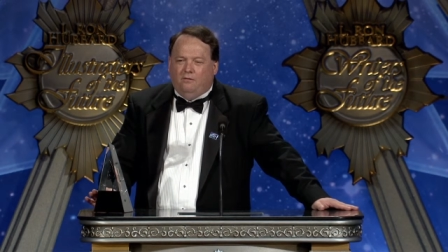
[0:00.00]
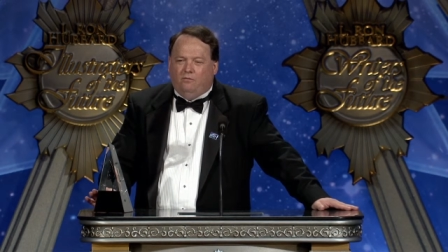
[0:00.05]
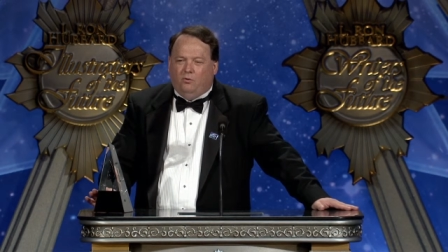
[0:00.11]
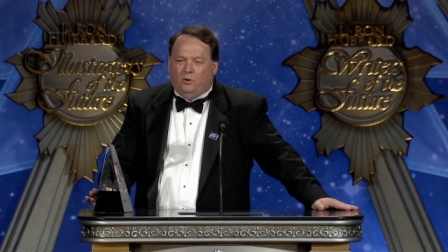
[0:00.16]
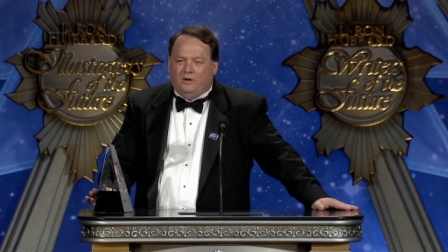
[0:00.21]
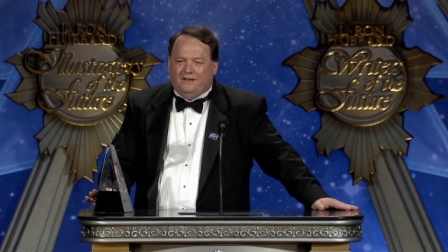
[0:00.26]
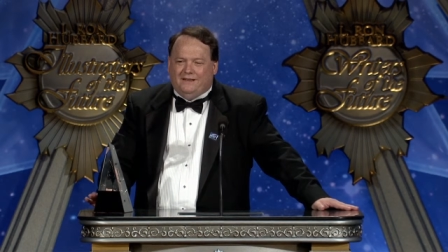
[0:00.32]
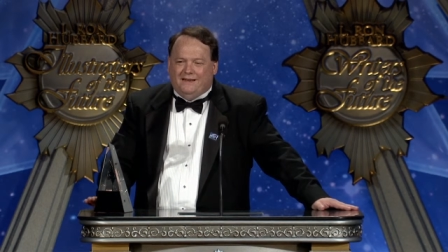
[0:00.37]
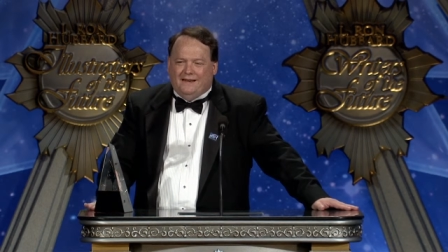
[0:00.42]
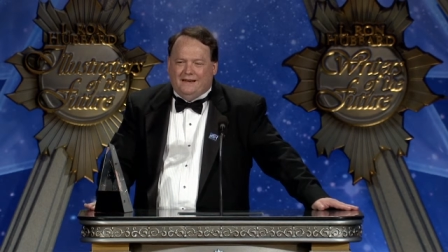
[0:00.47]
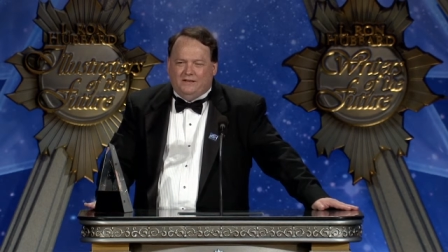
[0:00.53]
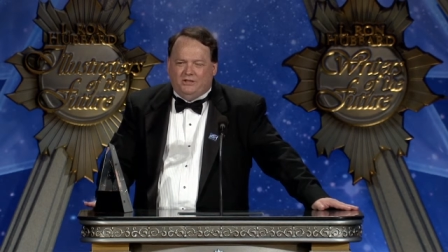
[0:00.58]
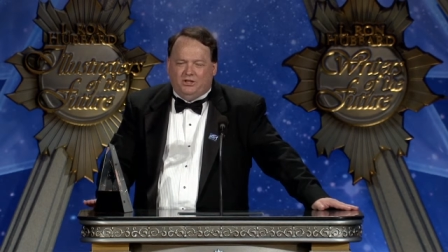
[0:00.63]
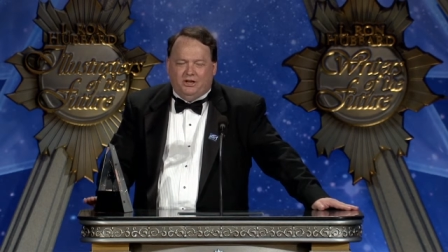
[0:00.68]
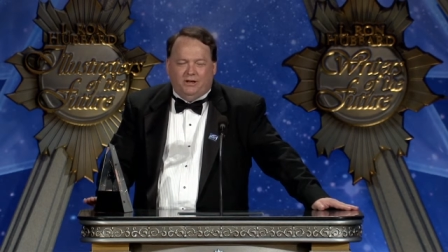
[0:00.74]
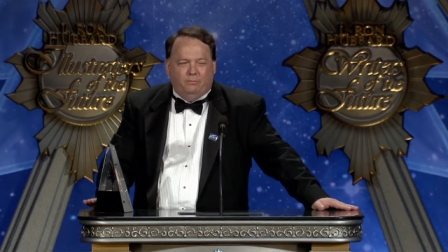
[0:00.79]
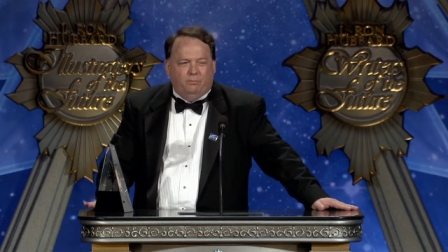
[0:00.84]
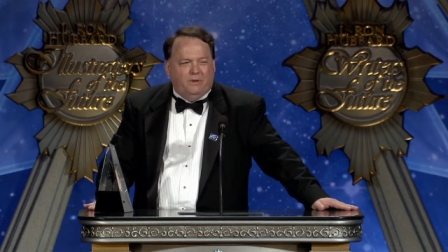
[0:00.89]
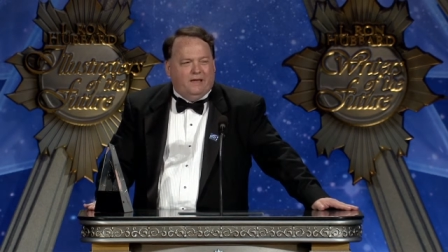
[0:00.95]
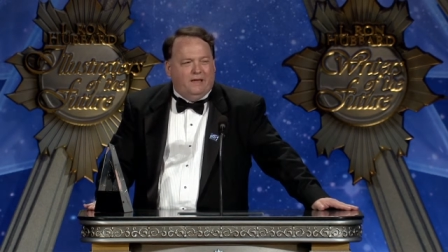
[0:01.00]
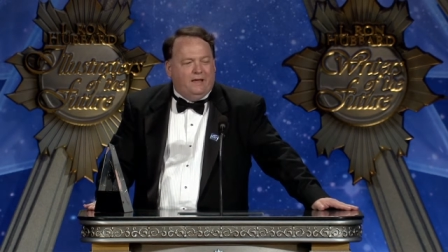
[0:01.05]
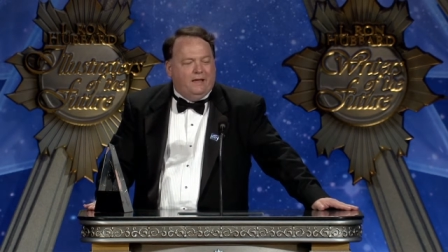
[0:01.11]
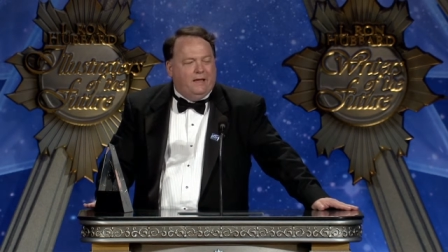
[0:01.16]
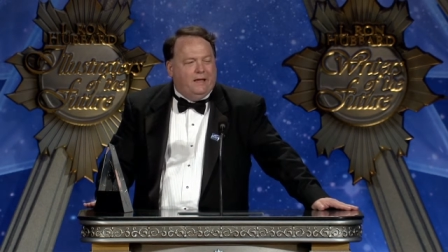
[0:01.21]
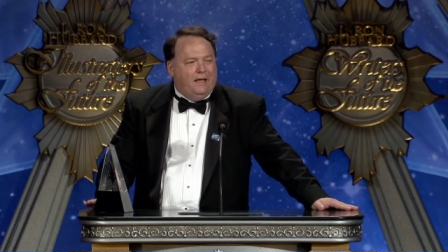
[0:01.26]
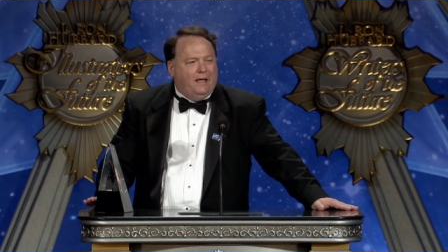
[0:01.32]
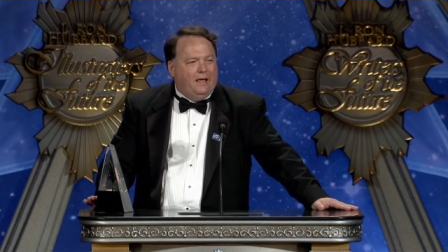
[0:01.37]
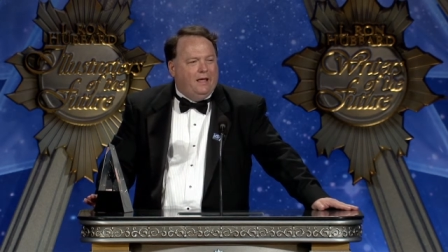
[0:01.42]
for teaching
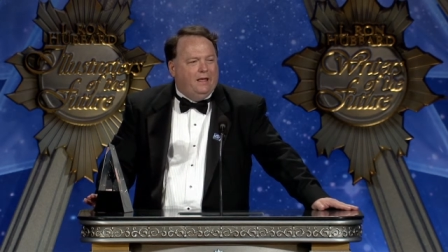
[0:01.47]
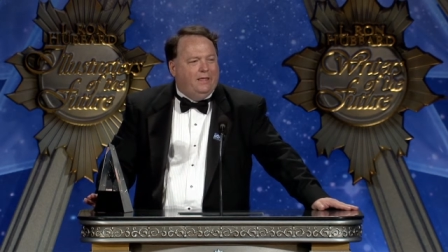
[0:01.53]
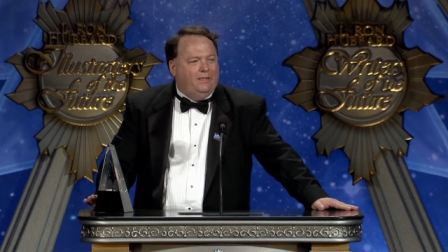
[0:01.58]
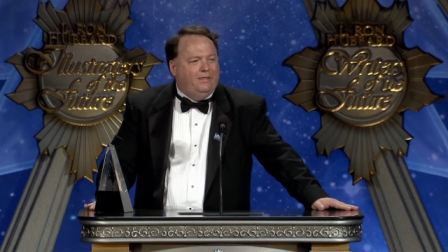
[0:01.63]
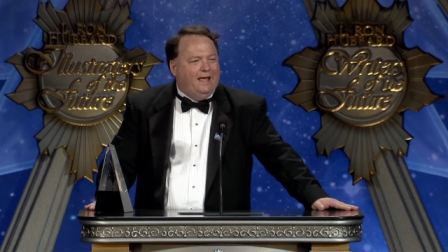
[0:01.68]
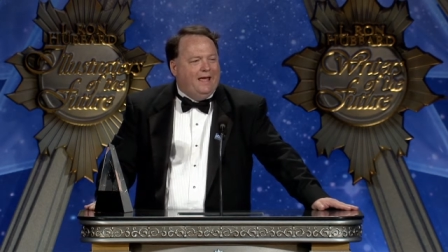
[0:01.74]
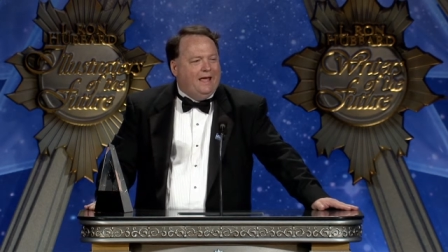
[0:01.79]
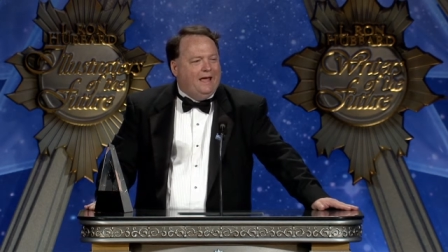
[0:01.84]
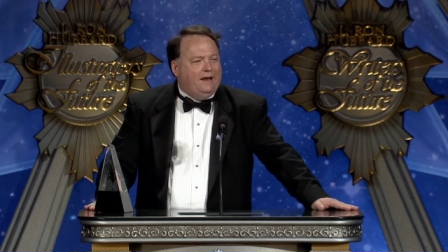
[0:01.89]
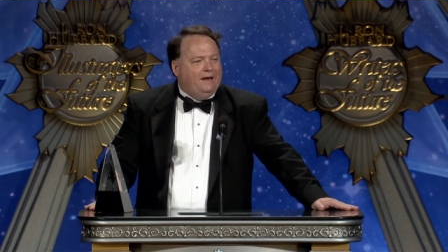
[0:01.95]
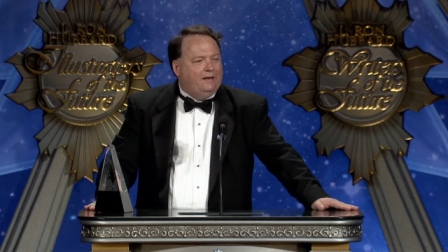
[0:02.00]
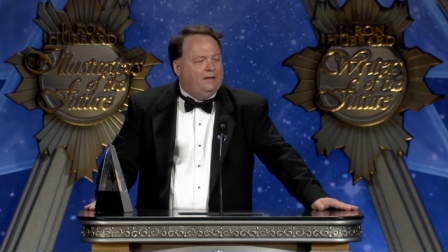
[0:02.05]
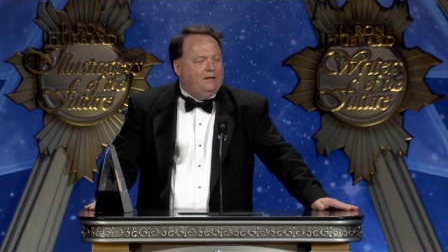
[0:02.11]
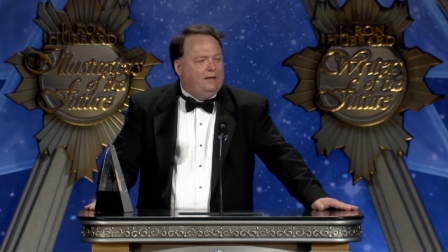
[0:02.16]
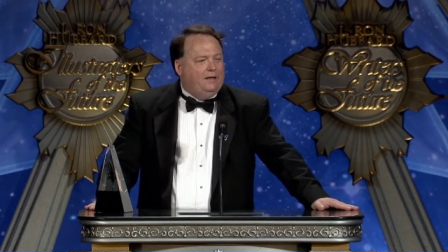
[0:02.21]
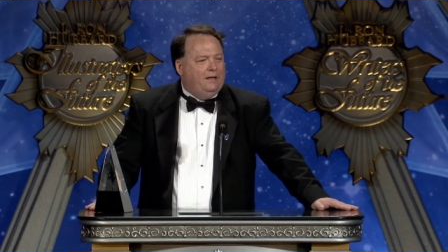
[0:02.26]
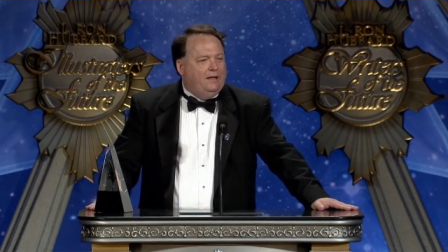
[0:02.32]
me that